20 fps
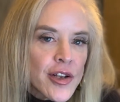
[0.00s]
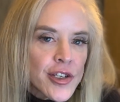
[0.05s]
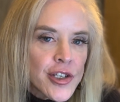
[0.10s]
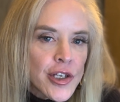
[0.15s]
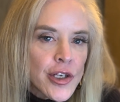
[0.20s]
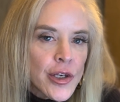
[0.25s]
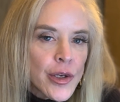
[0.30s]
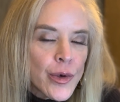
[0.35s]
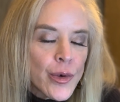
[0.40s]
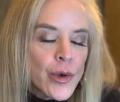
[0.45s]

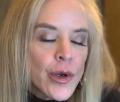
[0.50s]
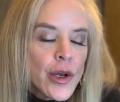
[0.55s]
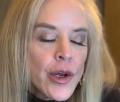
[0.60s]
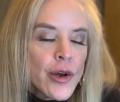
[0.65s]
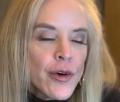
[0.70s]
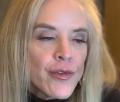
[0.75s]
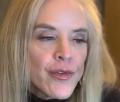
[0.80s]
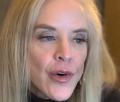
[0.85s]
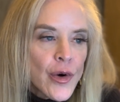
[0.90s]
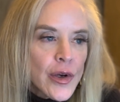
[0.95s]
that you
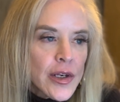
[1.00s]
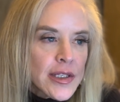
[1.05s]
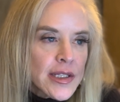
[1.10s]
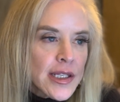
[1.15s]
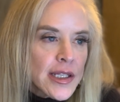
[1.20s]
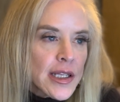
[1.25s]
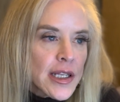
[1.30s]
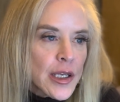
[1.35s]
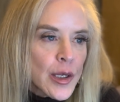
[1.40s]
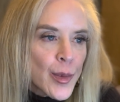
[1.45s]

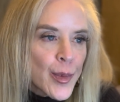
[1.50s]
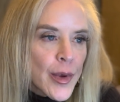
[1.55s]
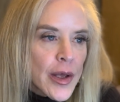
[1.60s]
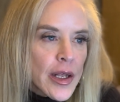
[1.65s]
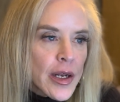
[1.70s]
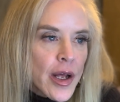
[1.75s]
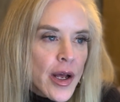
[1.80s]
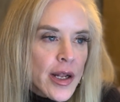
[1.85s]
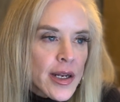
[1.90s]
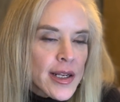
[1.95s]
focused a little
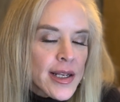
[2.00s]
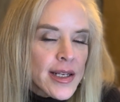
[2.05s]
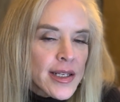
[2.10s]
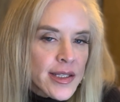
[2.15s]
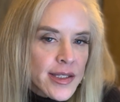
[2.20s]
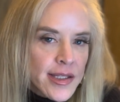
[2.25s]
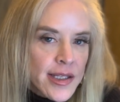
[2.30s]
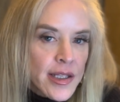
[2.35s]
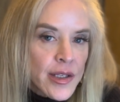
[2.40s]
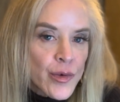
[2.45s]
bit on
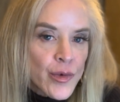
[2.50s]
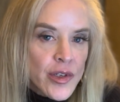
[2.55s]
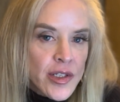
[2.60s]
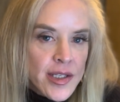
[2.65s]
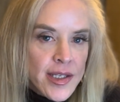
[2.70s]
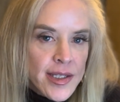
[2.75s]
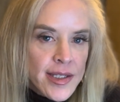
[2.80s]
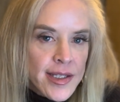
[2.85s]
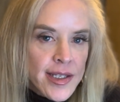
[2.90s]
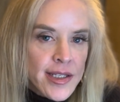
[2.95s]
insulin
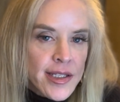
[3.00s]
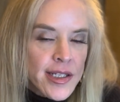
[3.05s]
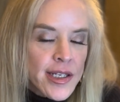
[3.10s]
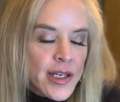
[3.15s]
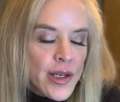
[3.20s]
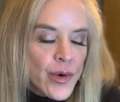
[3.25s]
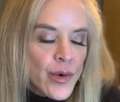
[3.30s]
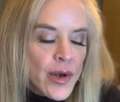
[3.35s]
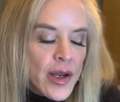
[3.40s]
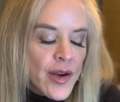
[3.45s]
resistance.
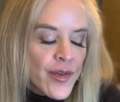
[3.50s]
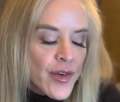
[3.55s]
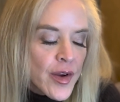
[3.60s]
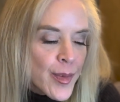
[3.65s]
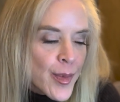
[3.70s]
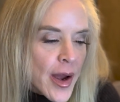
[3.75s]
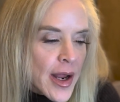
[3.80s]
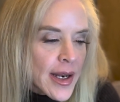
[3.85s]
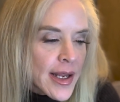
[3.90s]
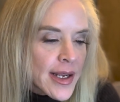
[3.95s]

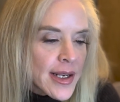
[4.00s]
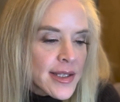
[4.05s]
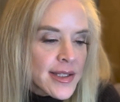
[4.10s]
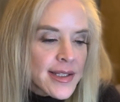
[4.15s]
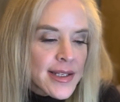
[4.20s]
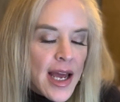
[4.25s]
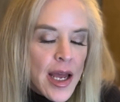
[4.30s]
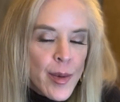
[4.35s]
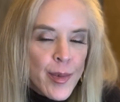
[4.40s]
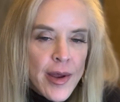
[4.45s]
Everybody
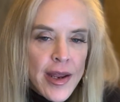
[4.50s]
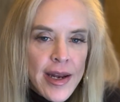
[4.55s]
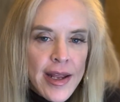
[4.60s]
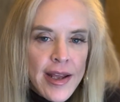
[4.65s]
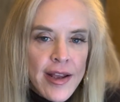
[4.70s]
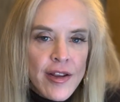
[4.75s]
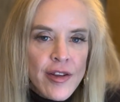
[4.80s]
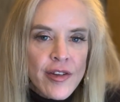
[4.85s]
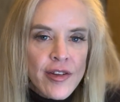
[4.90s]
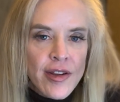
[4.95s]
is
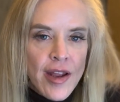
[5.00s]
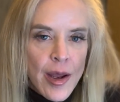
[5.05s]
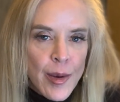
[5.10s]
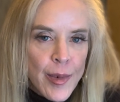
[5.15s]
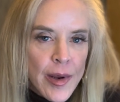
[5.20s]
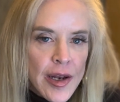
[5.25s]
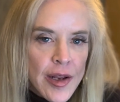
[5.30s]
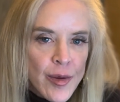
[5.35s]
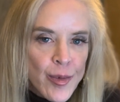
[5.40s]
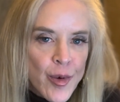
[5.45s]
diabetes
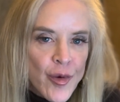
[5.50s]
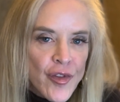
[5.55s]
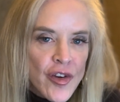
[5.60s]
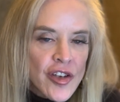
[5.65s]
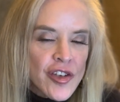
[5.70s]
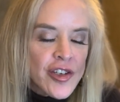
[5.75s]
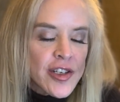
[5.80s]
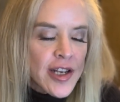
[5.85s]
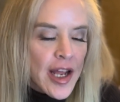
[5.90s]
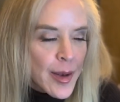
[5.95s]

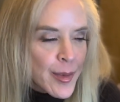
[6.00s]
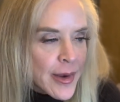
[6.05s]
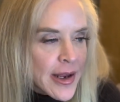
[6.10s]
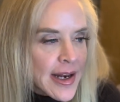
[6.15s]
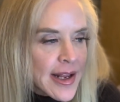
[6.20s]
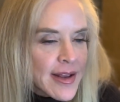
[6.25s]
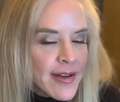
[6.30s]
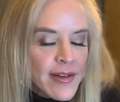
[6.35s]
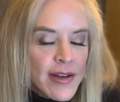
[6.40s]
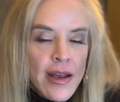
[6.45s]
prevention,
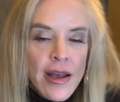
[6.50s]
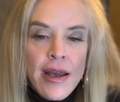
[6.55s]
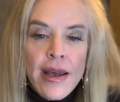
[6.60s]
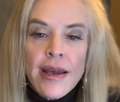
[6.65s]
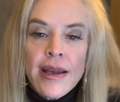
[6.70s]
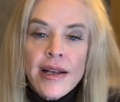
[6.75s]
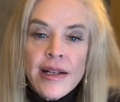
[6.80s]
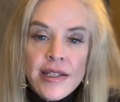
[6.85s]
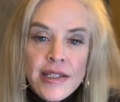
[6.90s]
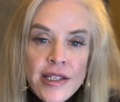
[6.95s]
diabetes.
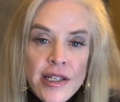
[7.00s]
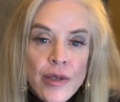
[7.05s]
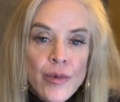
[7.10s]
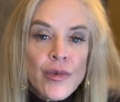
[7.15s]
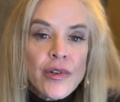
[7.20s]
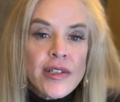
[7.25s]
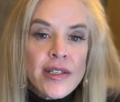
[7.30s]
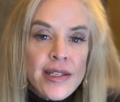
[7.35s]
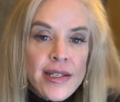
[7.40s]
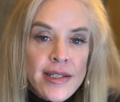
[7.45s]

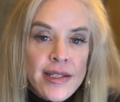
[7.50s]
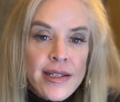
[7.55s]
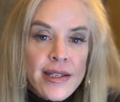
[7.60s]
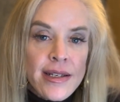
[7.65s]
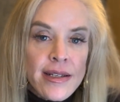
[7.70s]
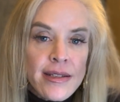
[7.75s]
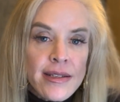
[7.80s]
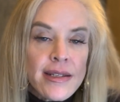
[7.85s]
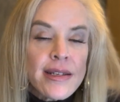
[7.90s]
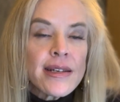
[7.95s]
Insulin
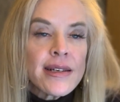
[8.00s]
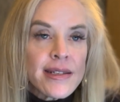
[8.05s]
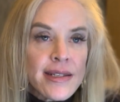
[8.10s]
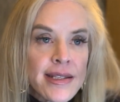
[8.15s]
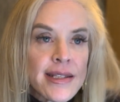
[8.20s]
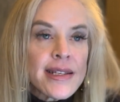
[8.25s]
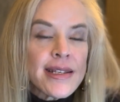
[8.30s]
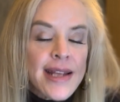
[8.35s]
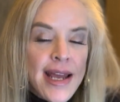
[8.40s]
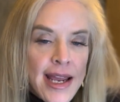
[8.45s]
resistance
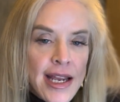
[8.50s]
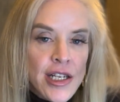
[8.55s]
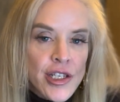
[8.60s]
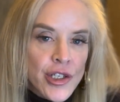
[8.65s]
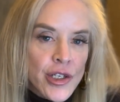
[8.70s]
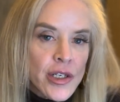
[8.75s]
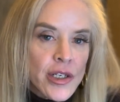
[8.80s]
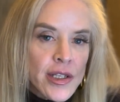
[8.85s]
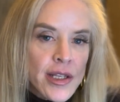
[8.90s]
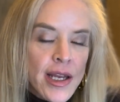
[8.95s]
is the
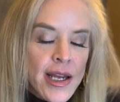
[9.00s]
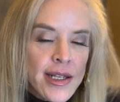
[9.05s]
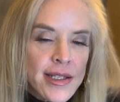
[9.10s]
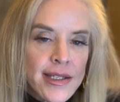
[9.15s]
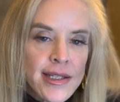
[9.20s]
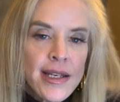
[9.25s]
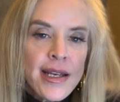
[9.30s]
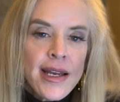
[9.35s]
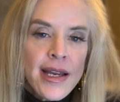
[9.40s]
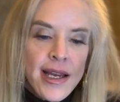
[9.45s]
danger.
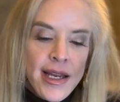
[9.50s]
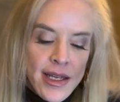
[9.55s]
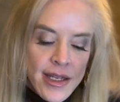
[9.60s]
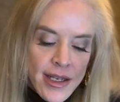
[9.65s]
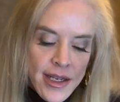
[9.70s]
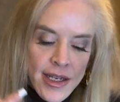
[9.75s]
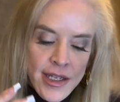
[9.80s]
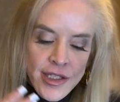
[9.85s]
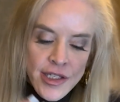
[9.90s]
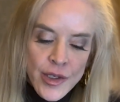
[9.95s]
That's
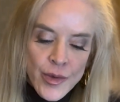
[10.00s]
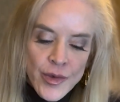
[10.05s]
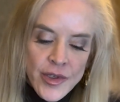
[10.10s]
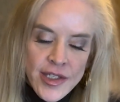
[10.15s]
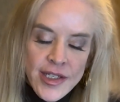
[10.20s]
insulin